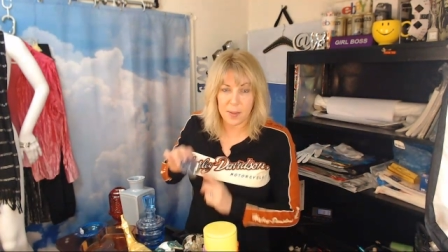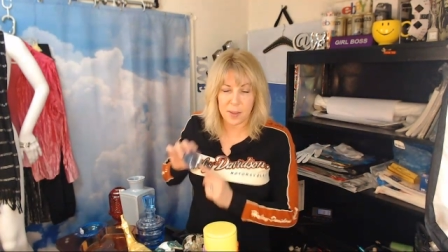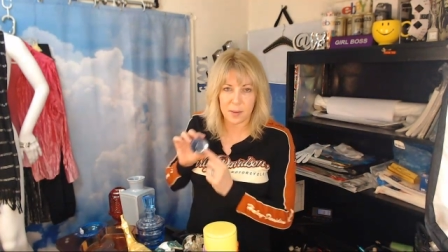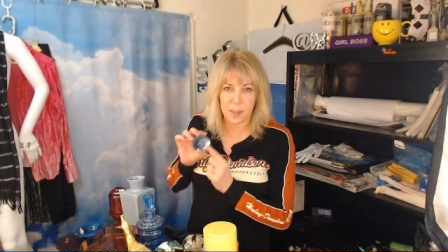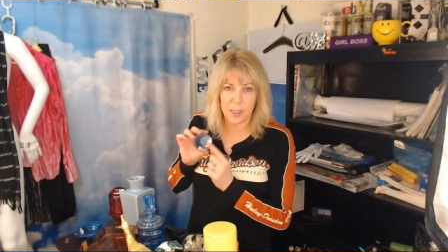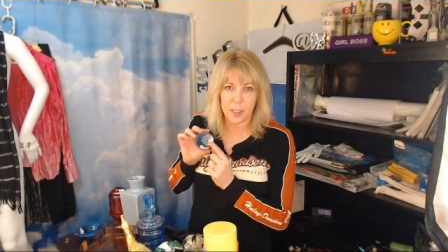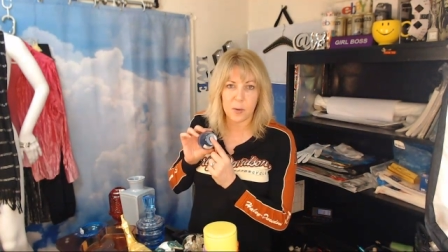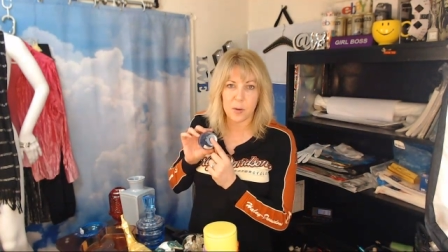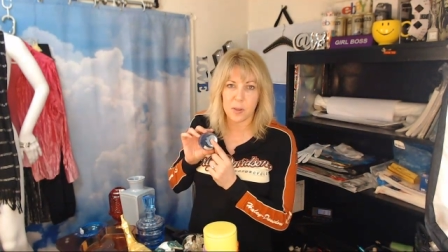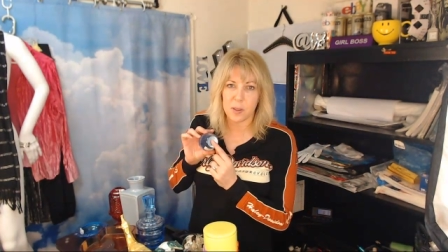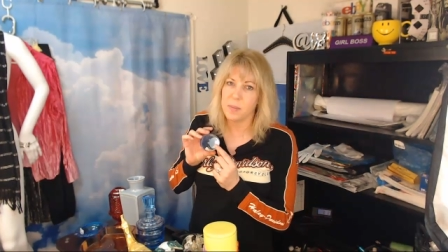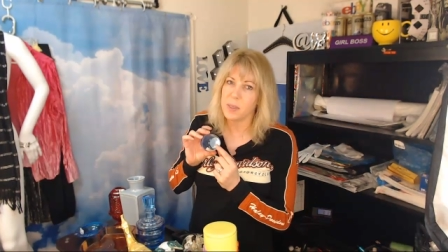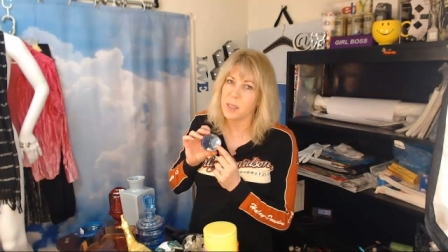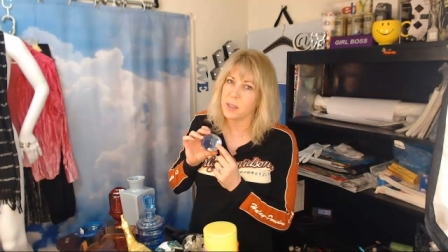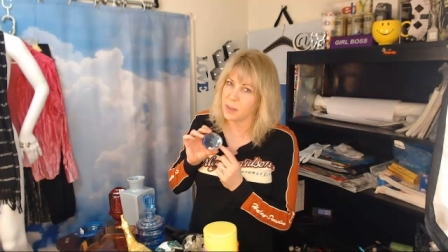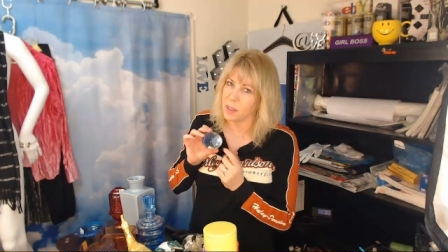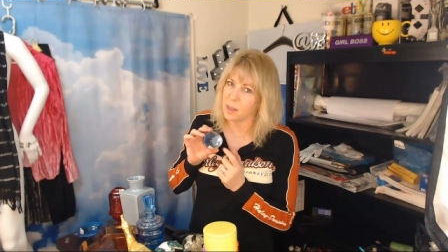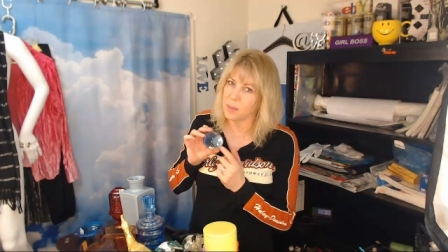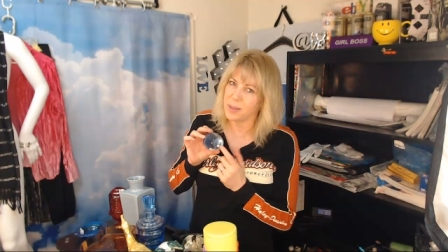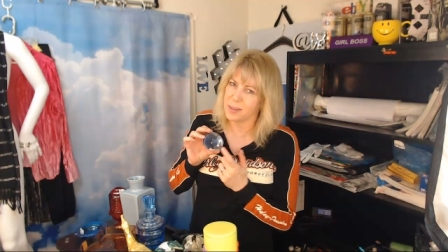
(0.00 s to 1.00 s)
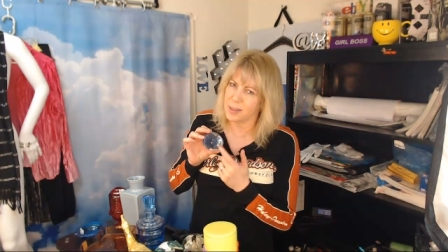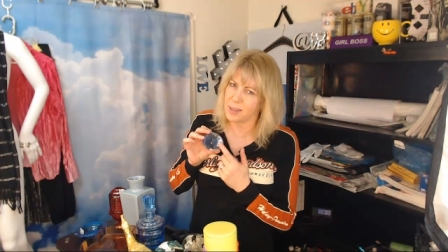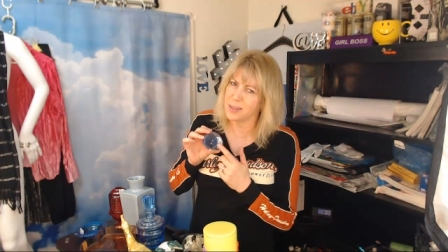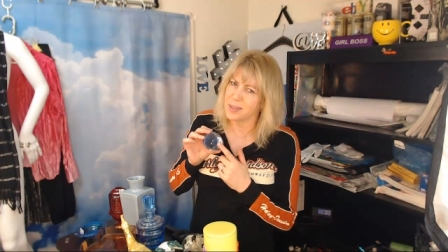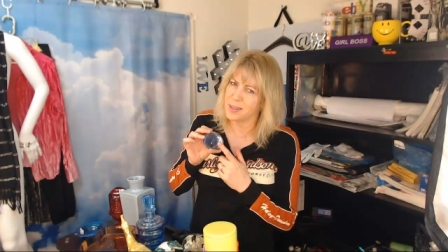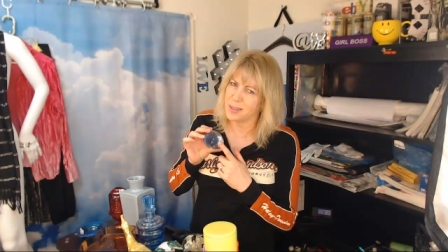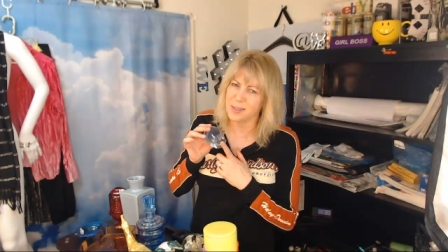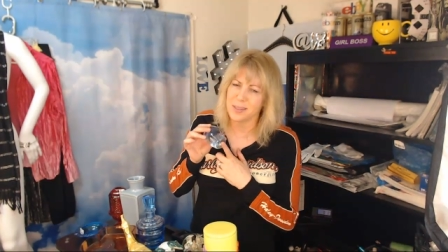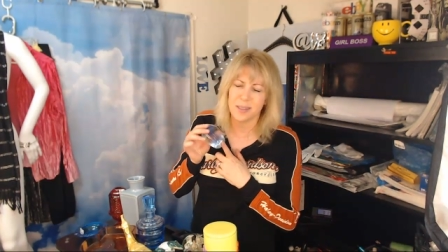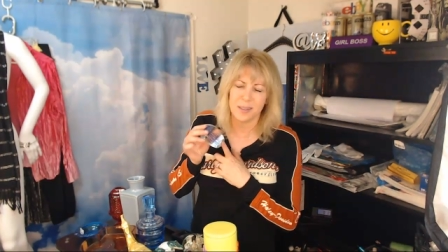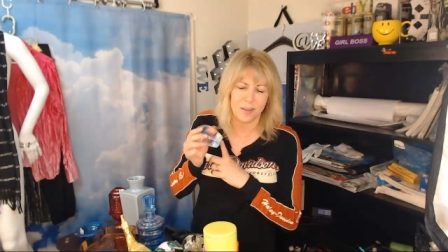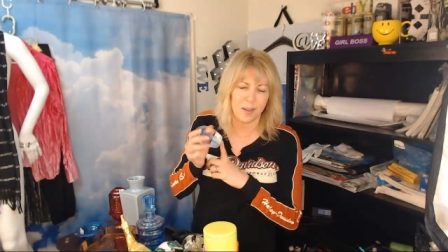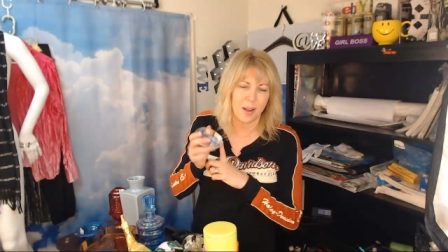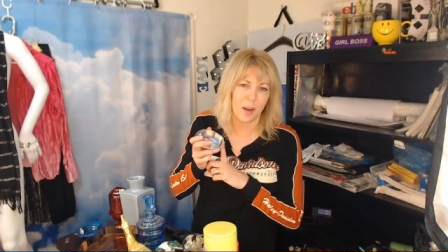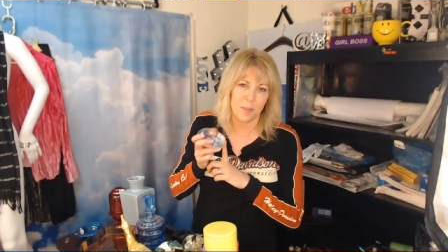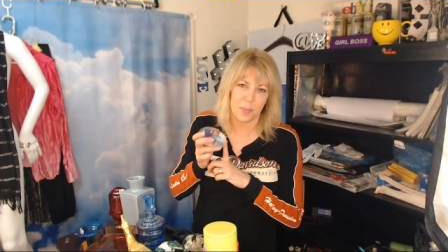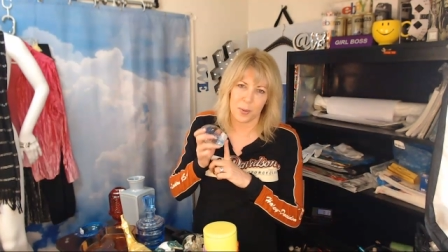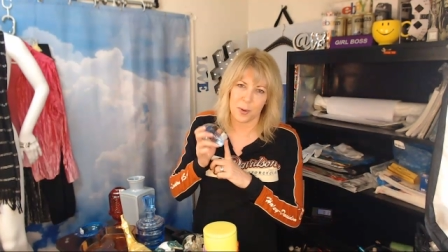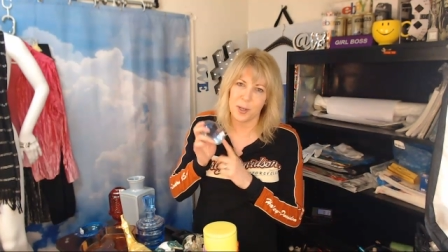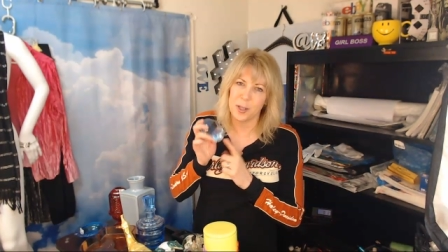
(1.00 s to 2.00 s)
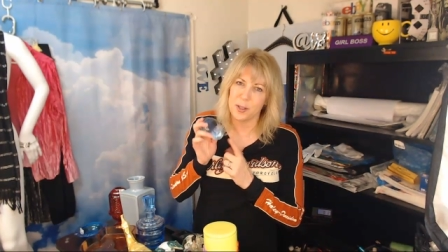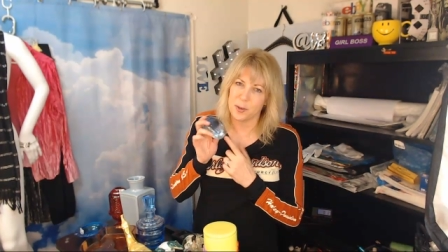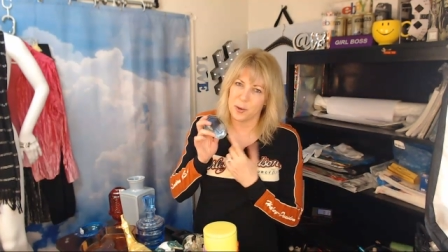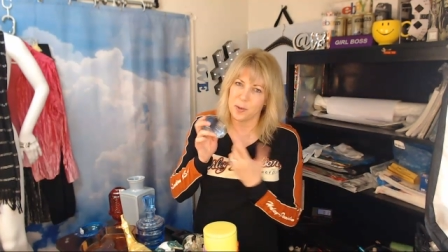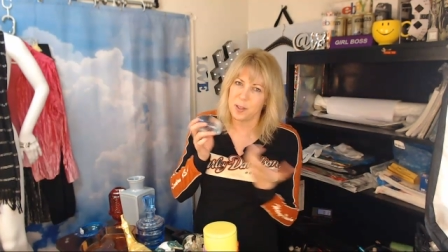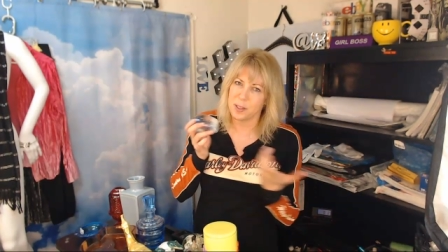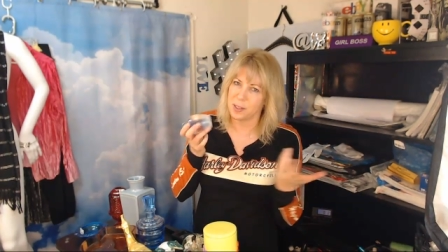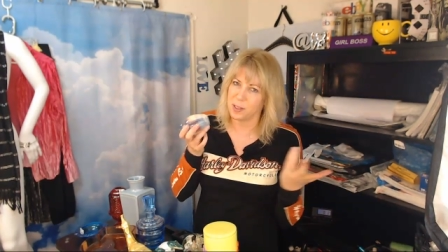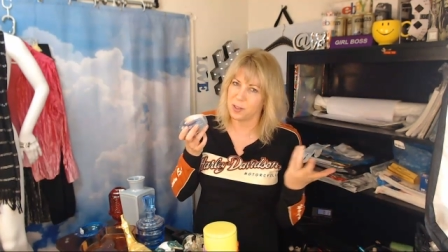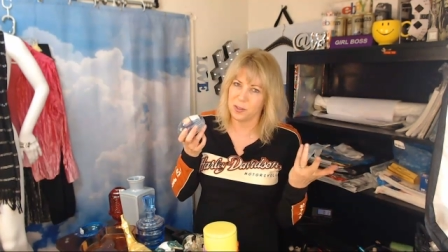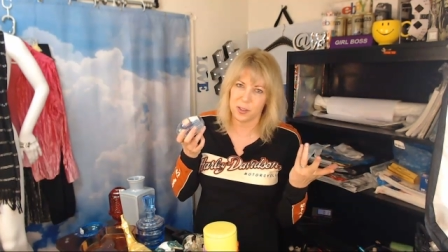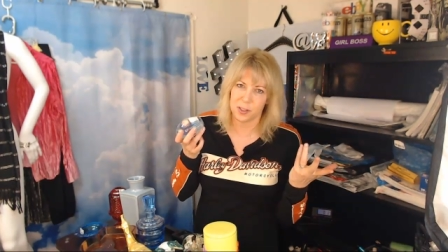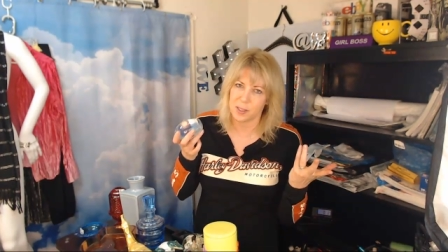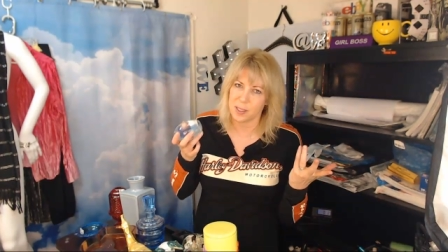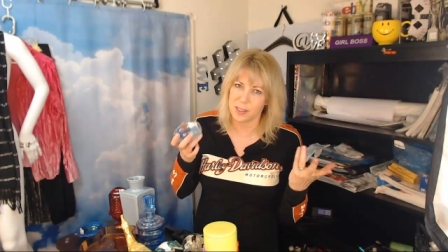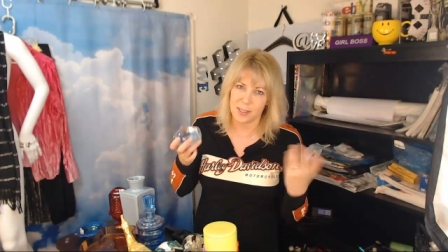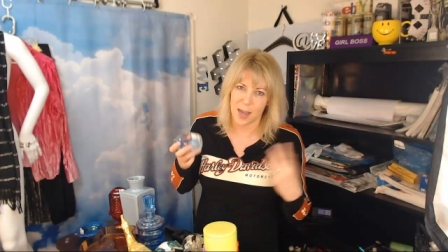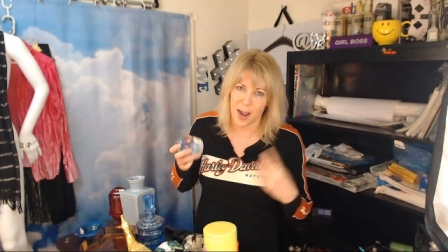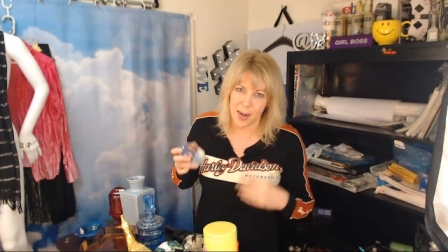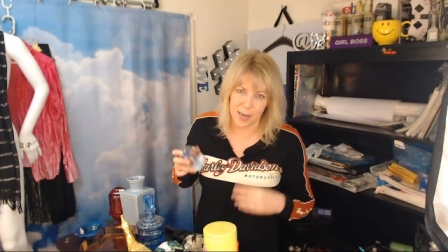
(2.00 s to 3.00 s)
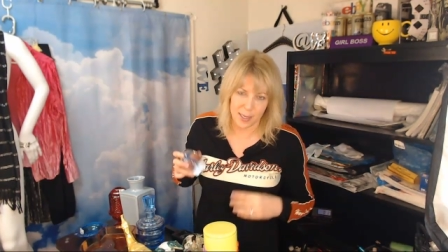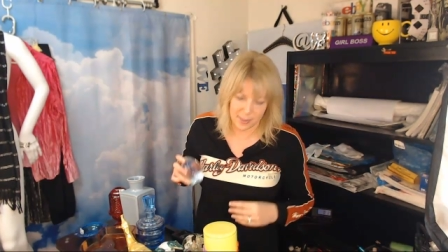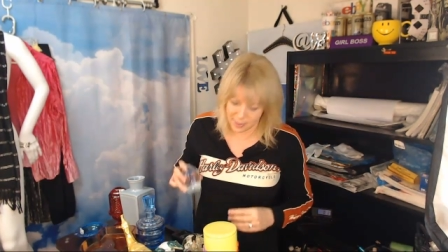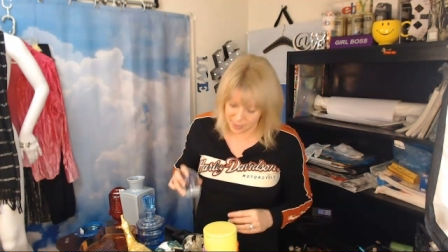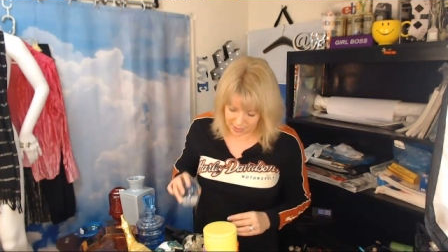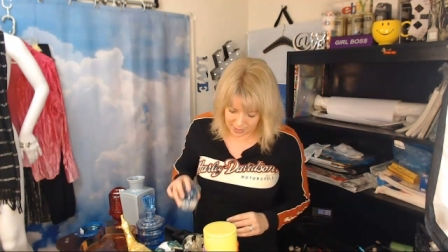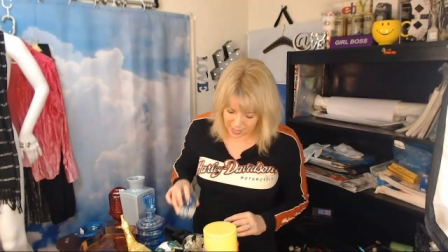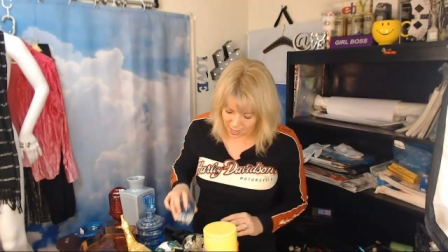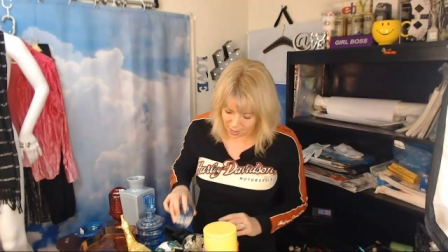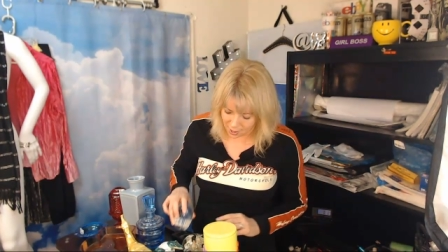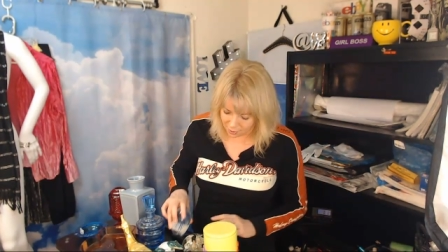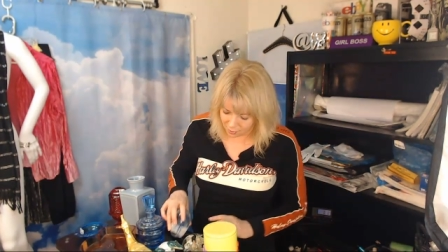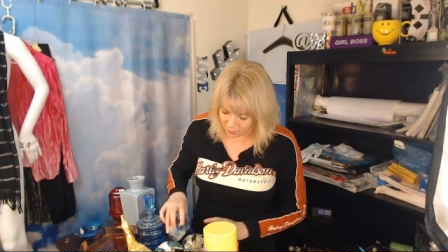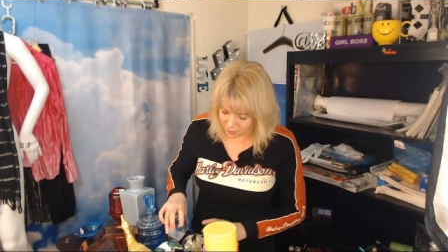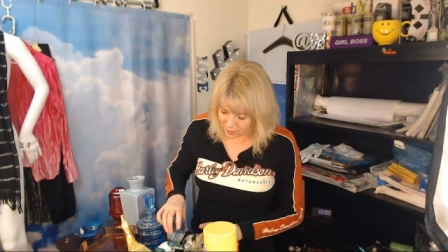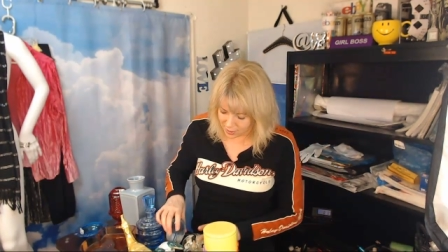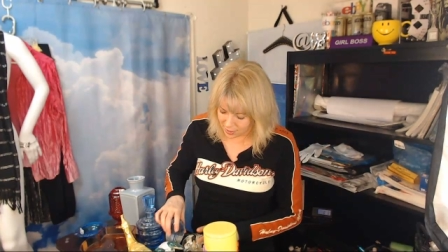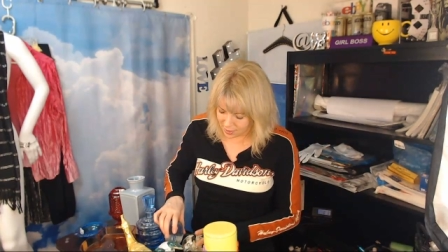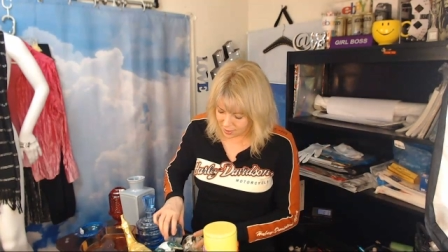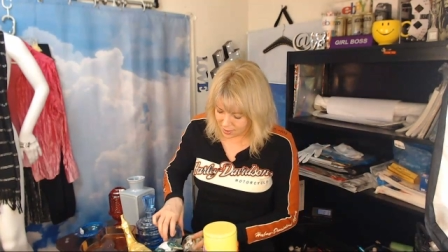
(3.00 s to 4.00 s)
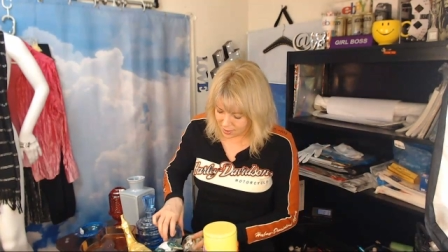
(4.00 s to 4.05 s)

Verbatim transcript: The sticker's missing, but this is, I'm pretty sure this is just a Dynasty gallery.